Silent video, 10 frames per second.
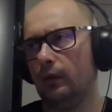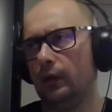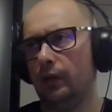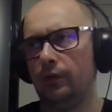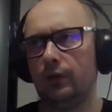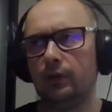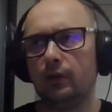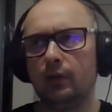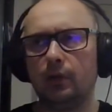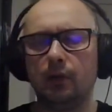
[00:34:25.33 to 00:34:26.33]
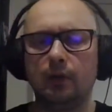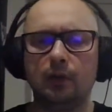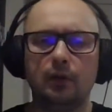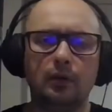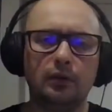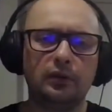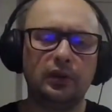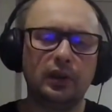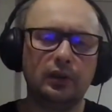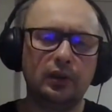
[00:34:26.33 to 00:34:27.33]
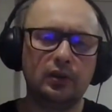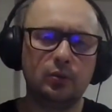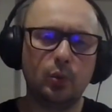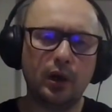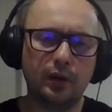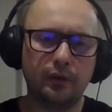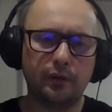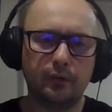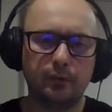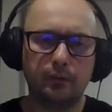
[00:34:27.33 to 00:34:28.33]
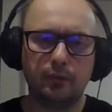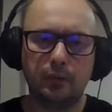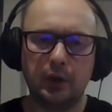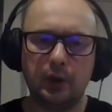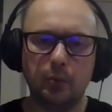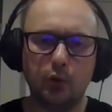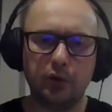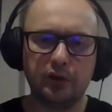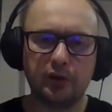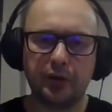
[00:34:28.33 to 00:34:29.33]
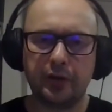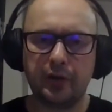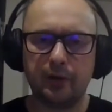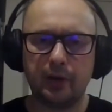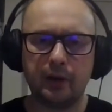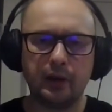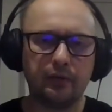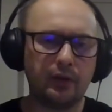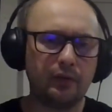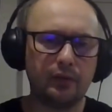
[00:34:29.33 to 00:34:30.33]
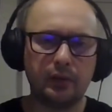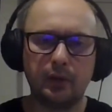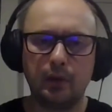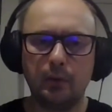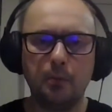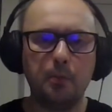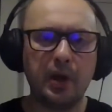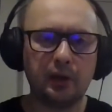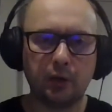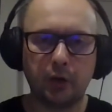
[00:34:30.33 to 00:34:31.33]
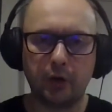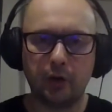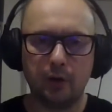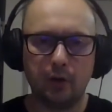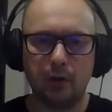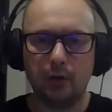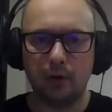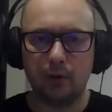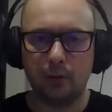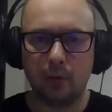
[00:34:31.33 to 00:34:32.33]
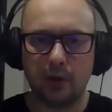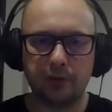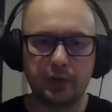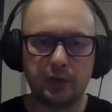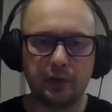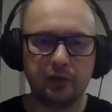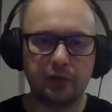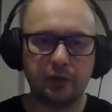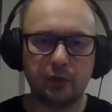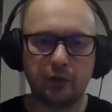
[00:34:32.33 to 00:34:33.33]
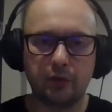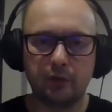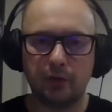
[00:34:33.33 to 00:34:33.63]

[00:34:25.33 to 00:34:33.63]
even uh, sent his wife in a monastery and never even met her after his return.